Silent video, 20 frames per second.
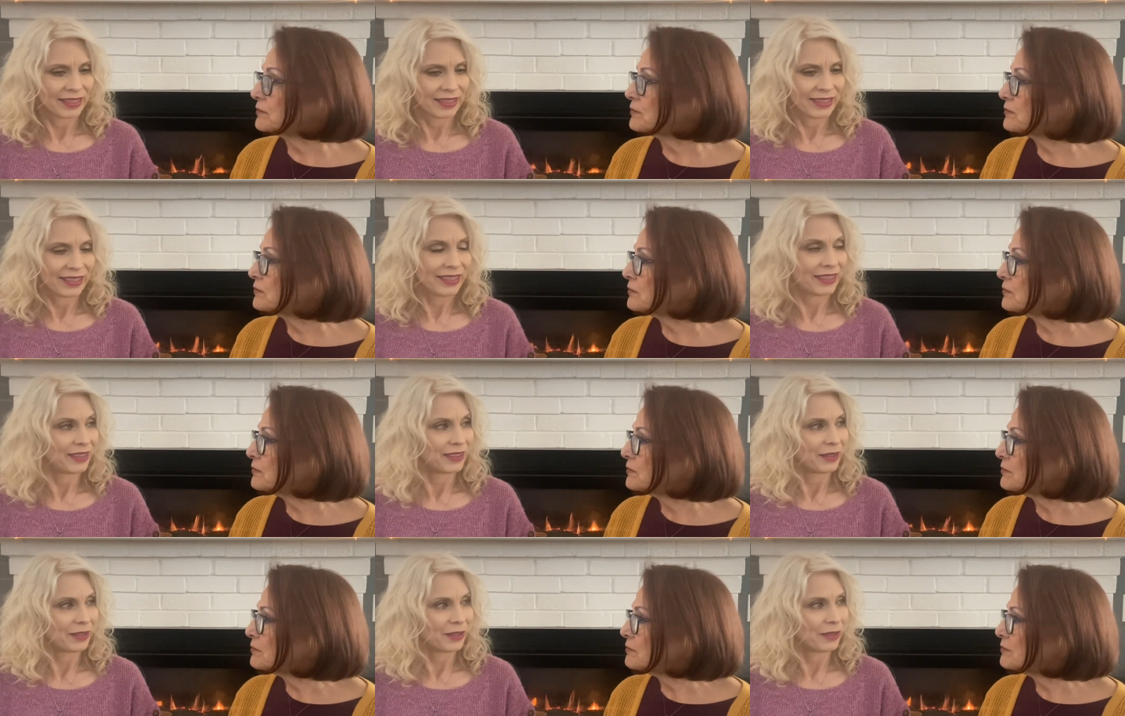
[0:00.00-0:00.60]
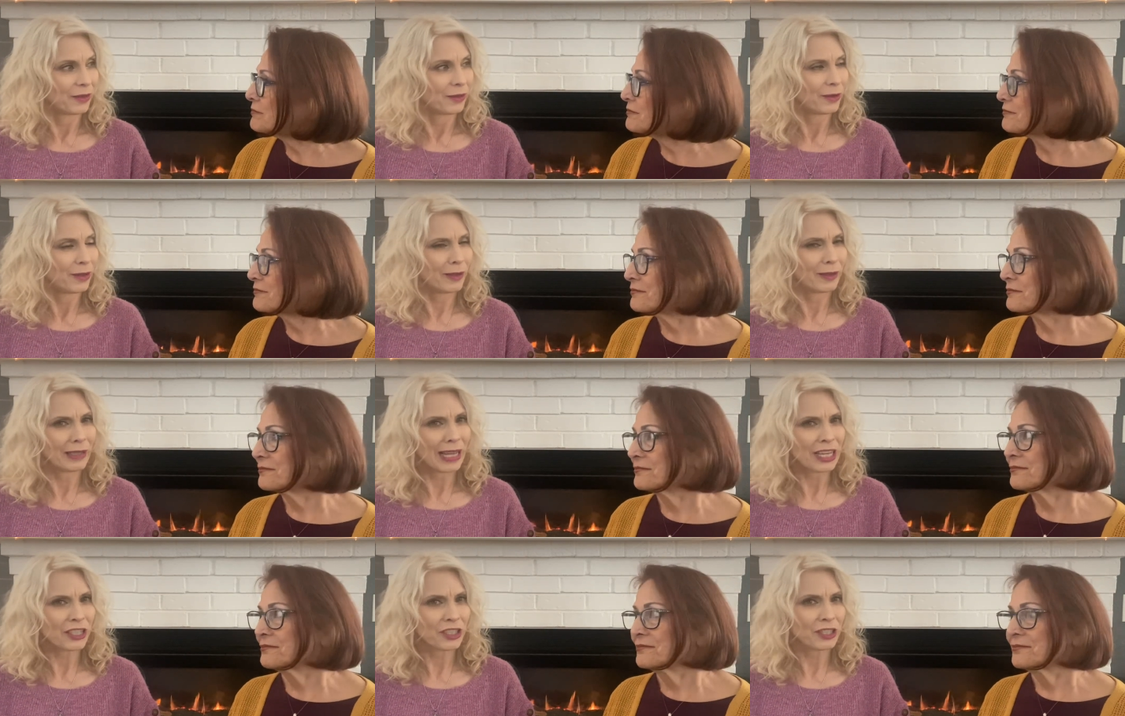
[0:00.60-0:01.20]
Speaker 1: you know,
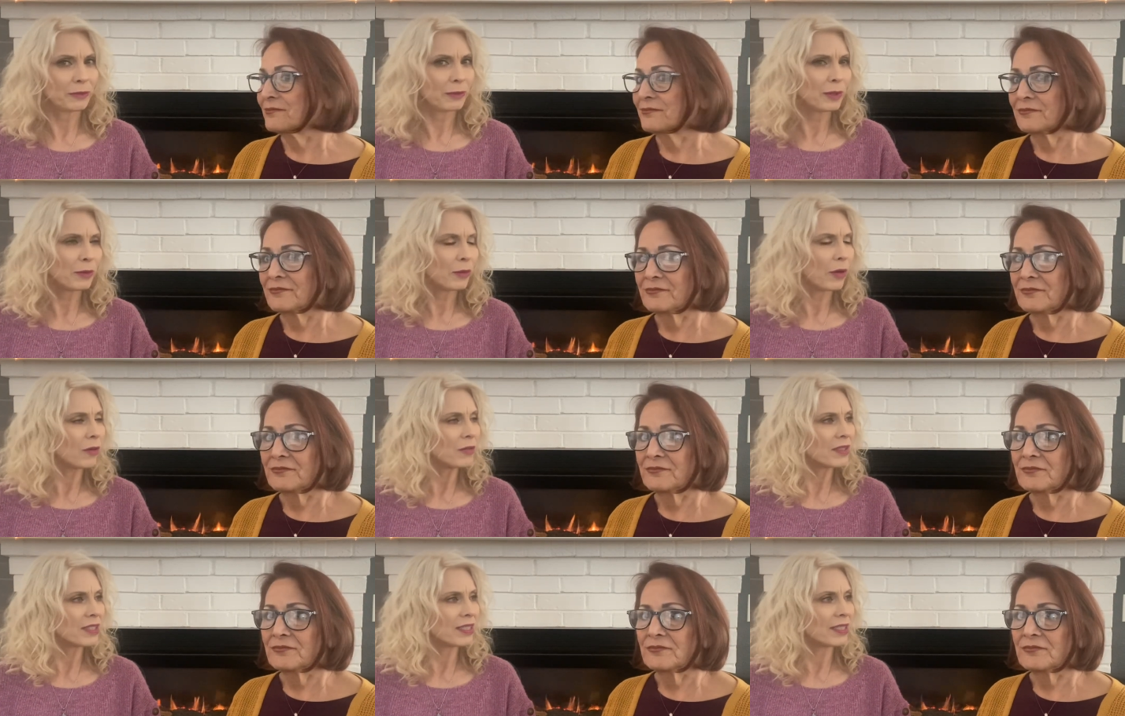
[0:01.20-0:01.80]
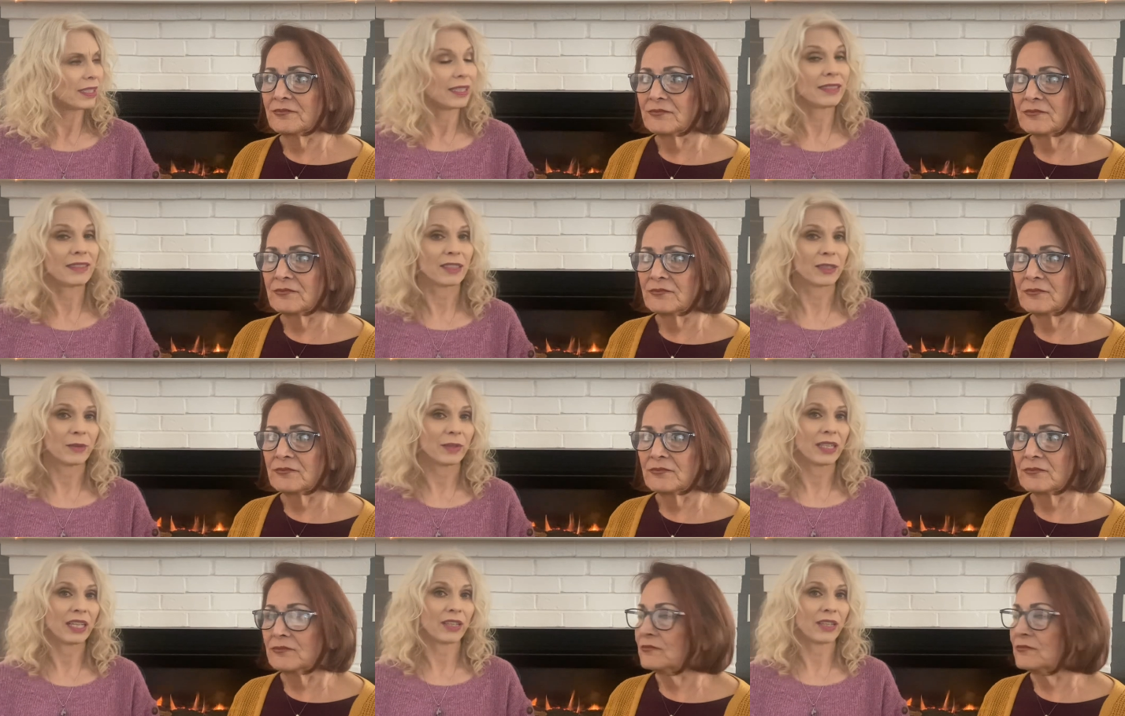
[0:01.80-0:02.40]
well, actually, we won't see
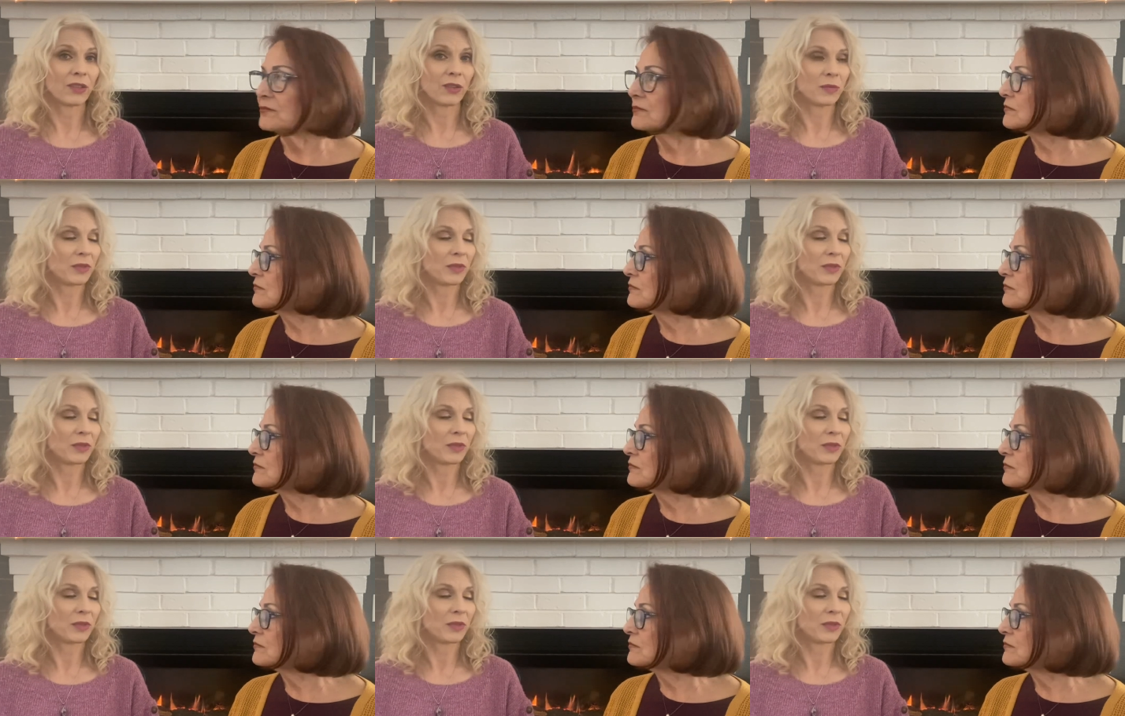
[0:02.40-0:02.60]
until we get home